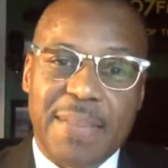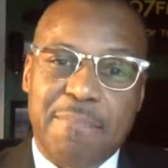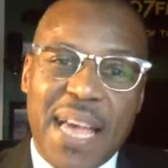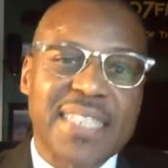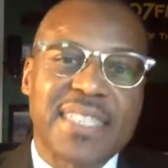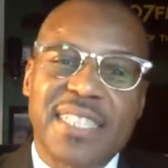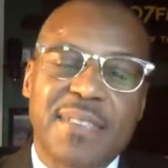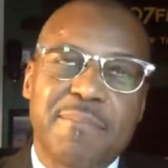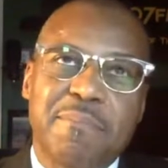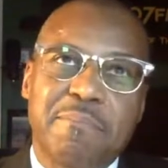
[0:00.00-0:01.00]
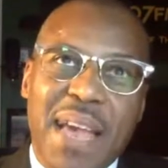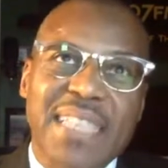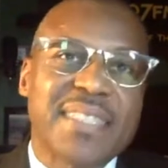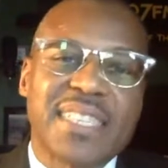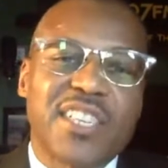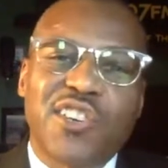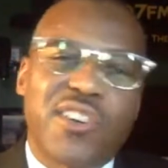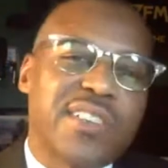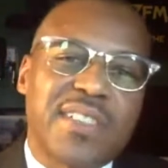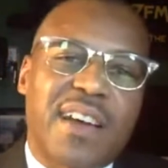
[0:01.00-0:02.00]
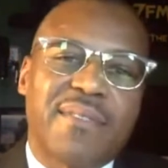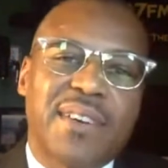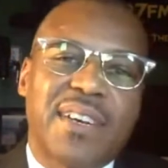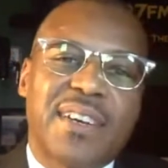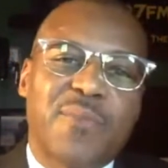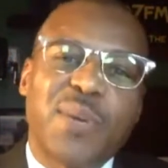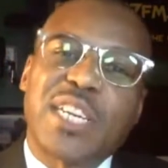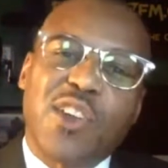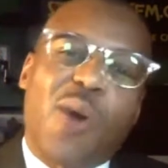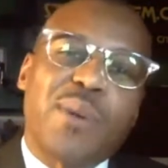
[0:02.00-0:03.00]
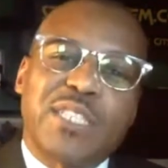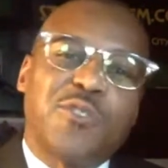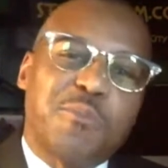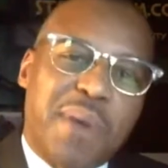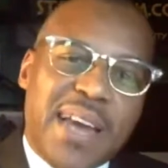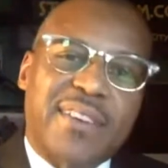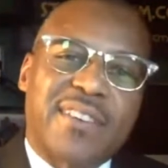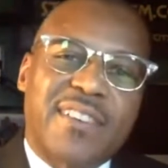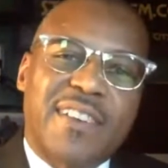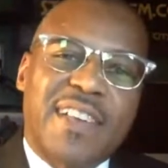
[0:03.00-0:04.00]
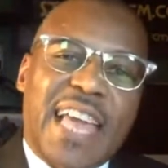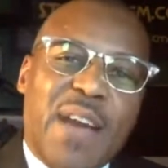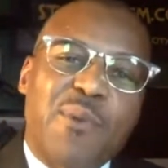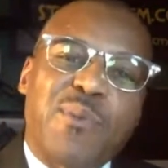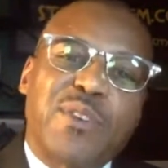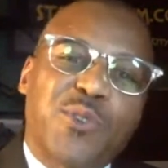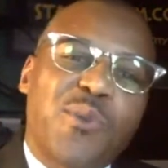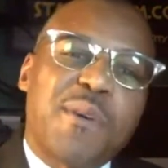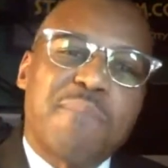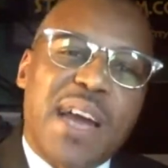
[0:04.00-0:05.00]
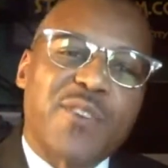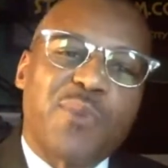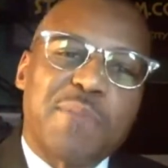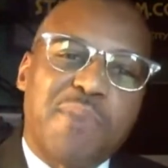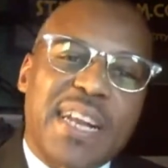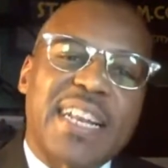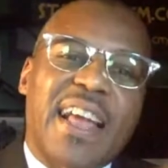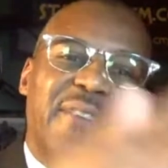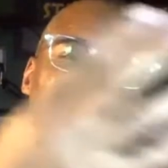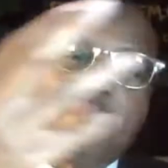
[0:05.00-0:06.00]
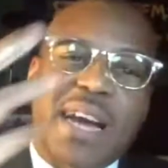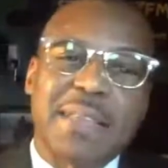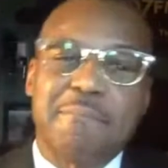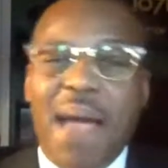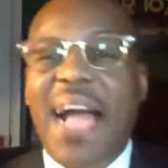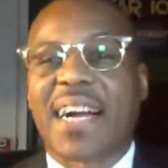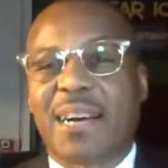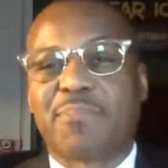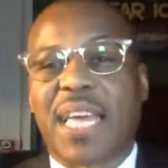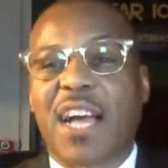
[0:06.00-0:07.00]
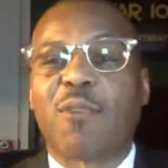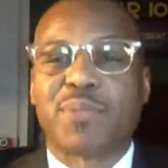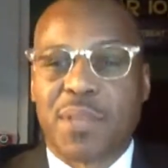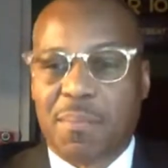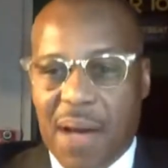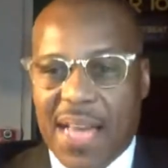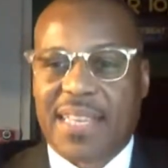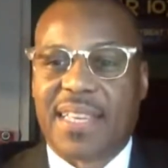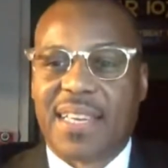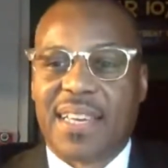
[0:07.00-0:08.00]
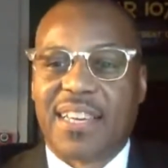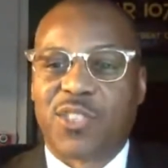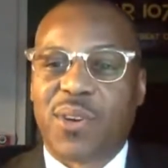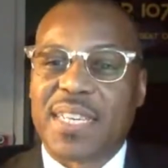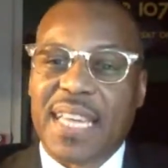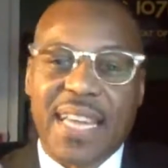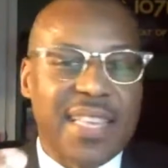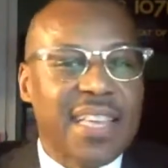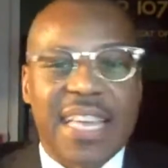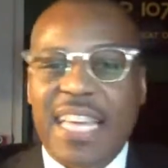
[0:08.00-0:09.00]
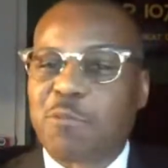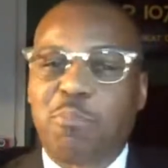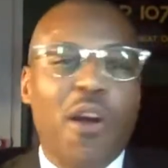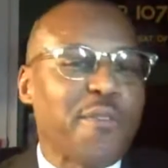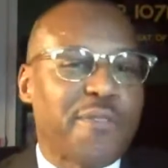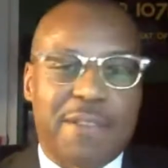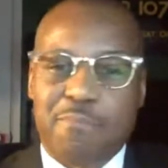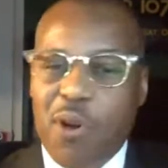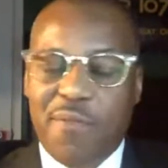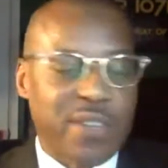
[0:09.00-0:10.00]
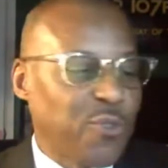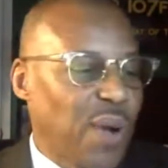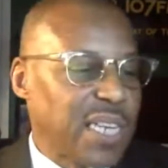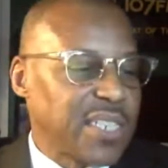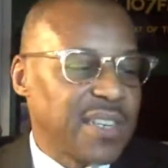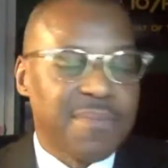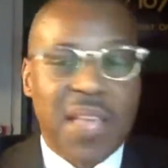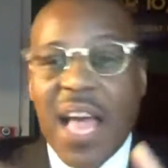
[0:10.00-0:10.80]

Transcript: Best isn't good enough. We can always do better. And when we're doing better, we're bringing everybody back up to help somebody. So again, it's perfect, perfect question.